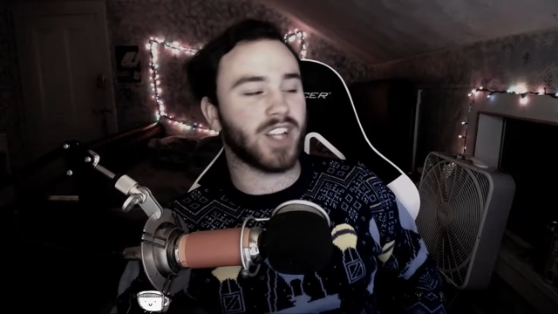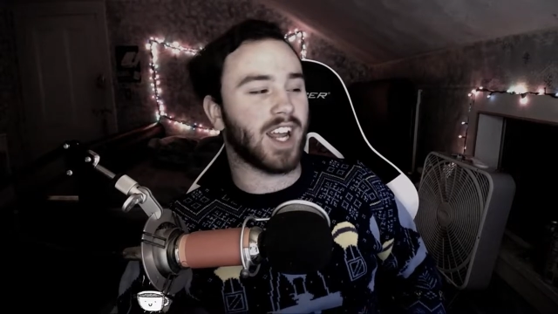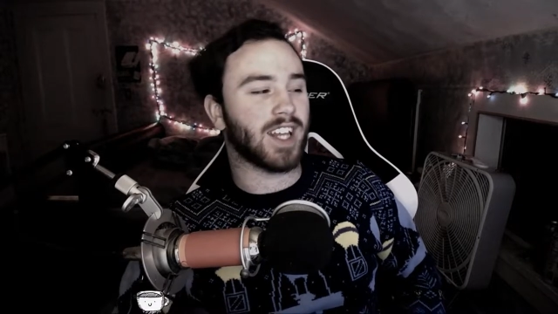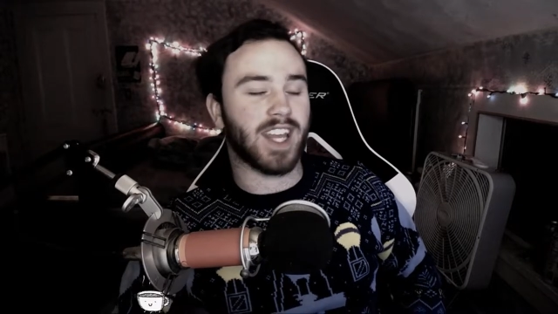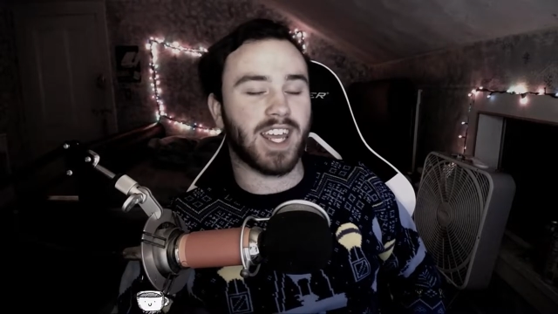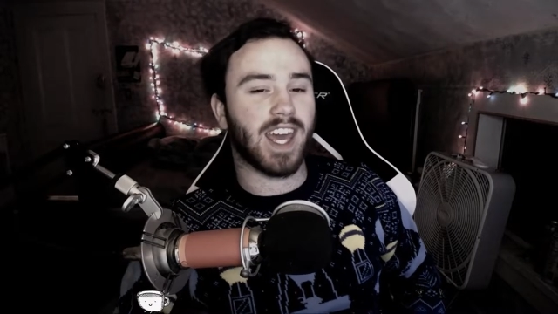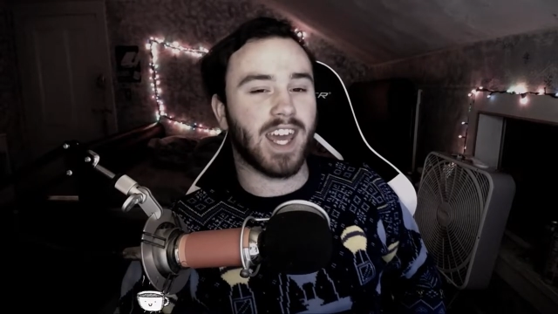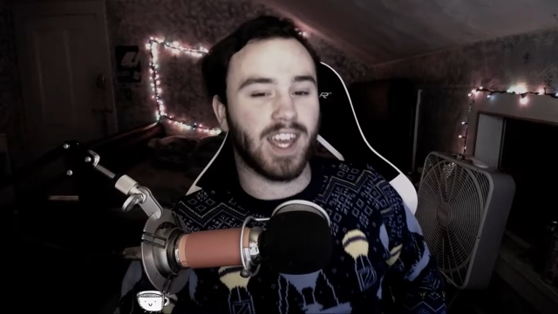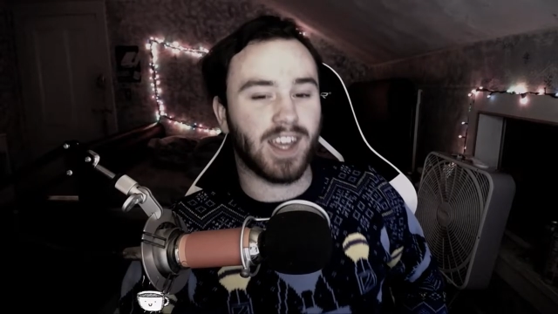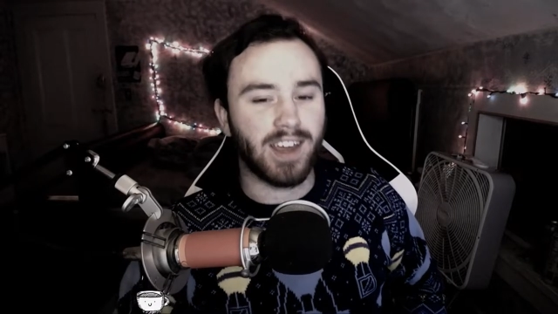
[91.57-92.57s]
and they
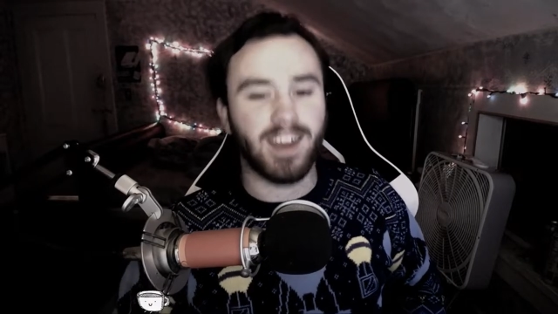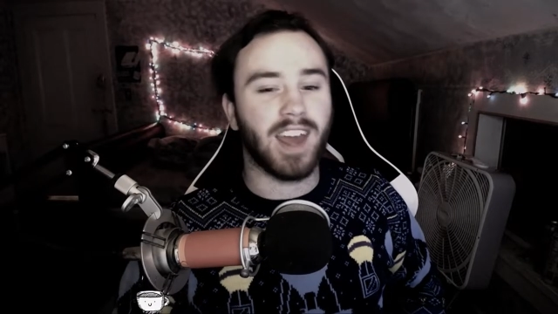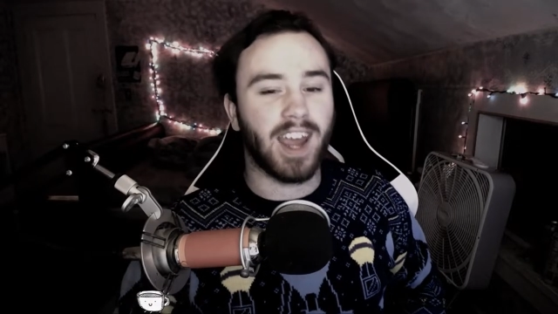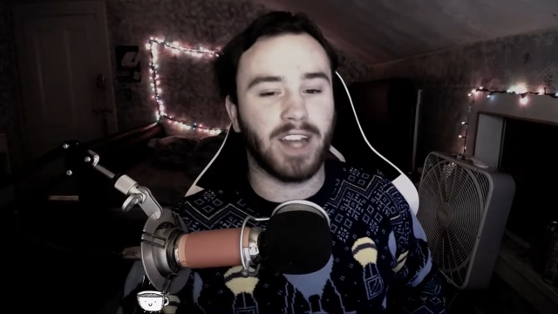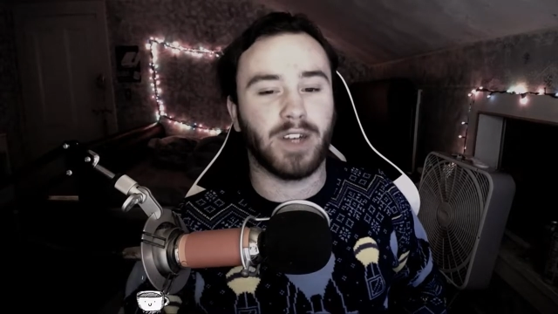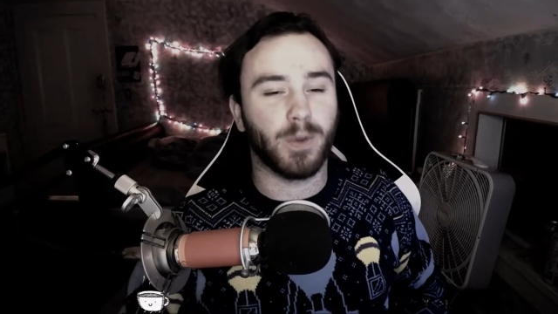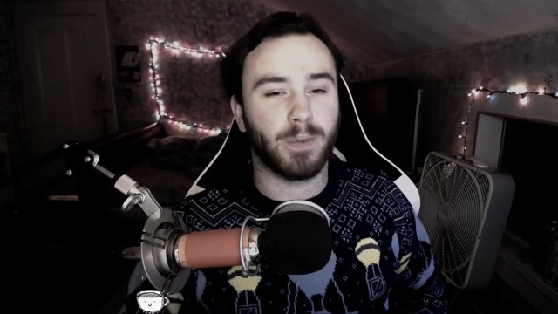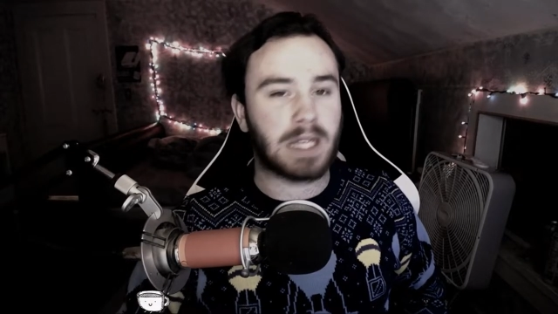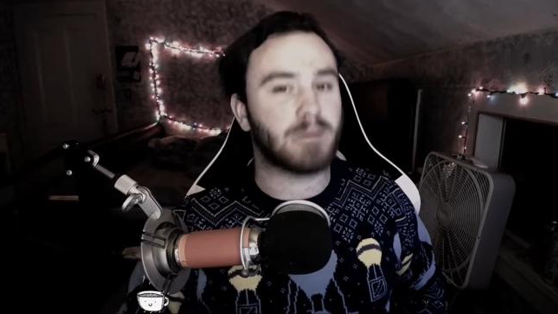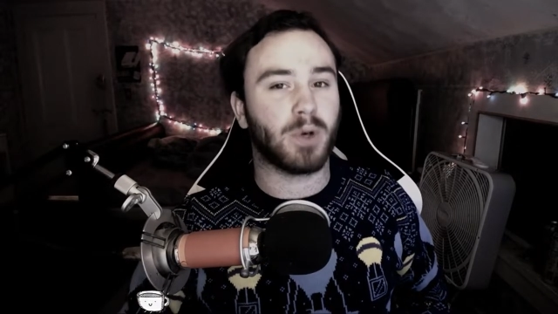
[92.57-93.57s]
can't handle
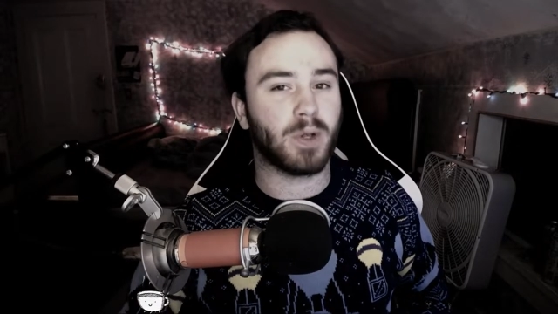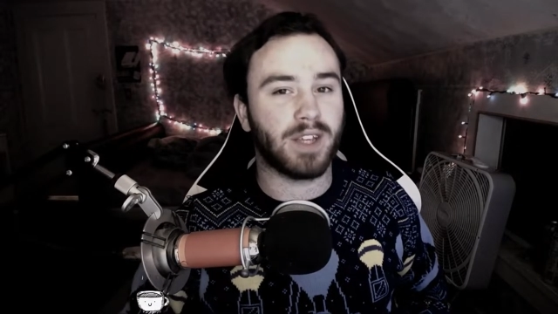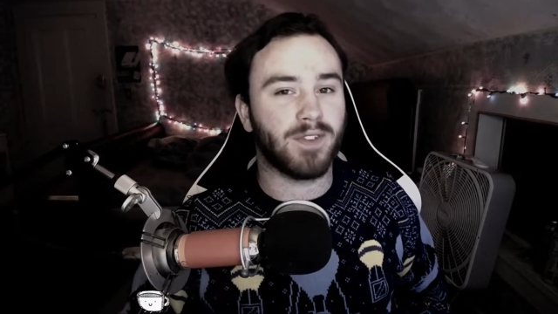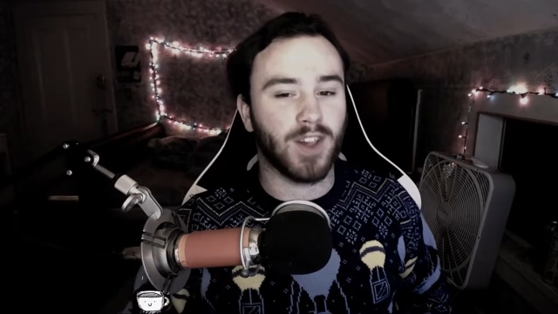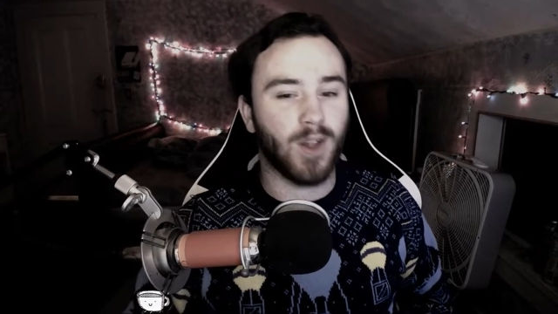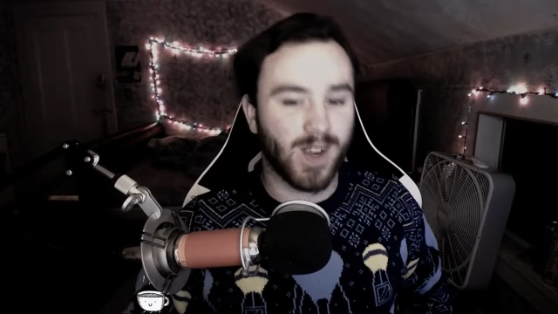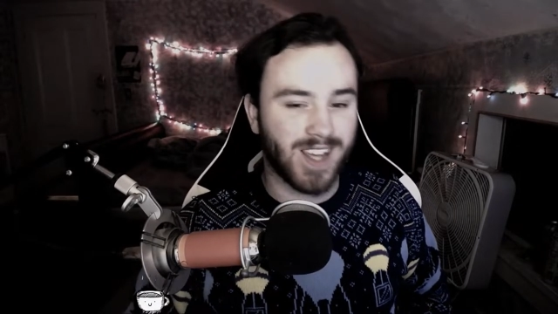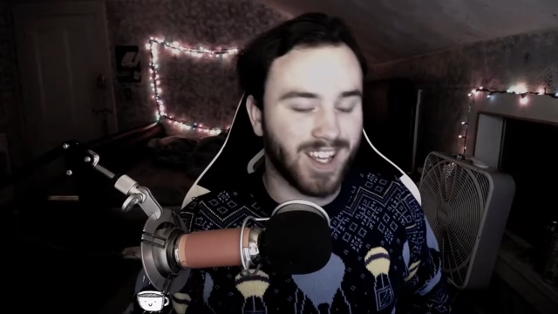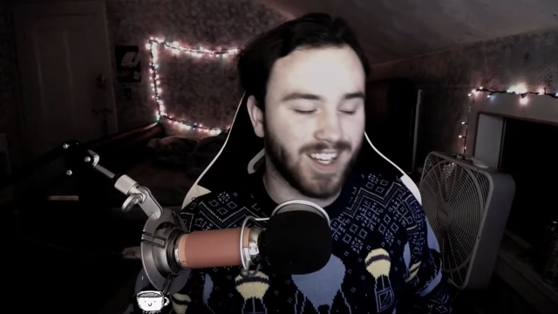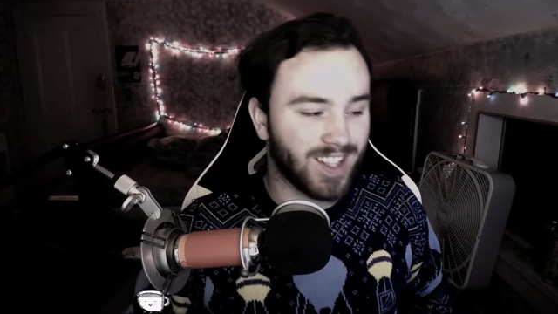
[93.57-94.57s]
people even
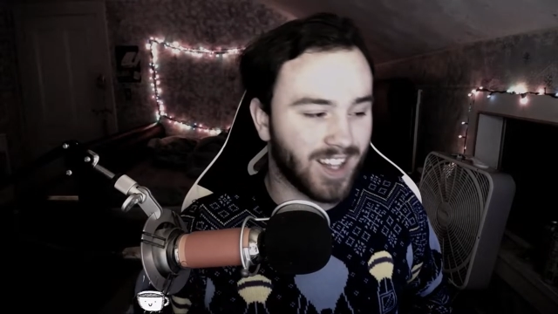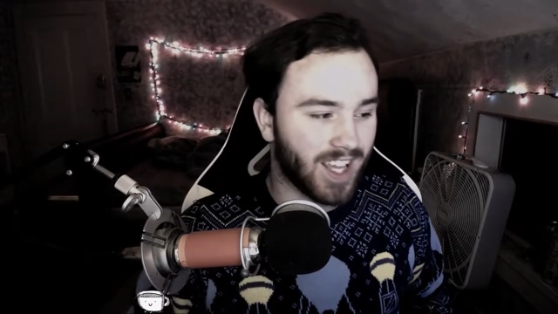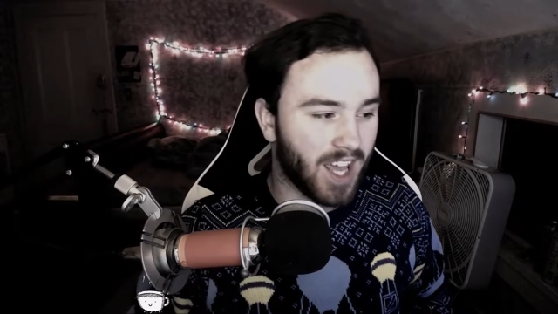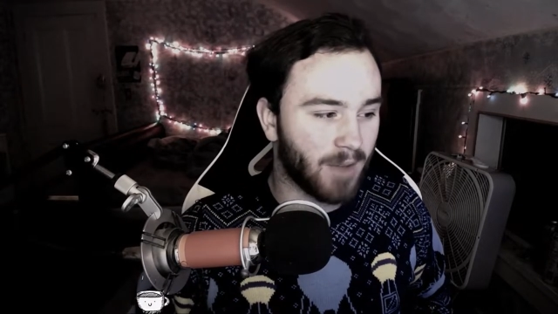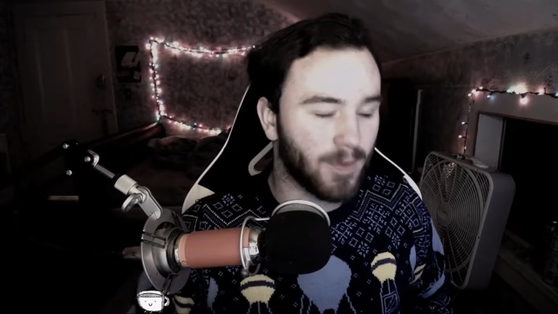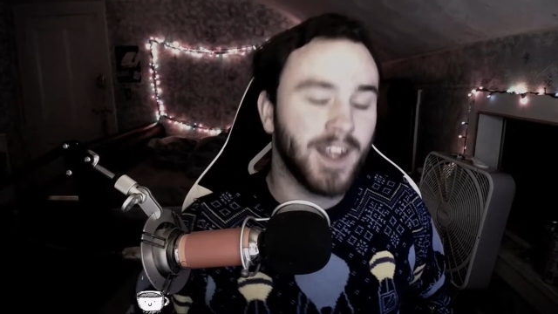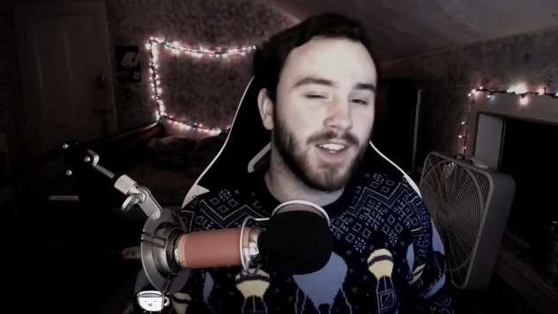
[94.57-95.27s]
logging into the game.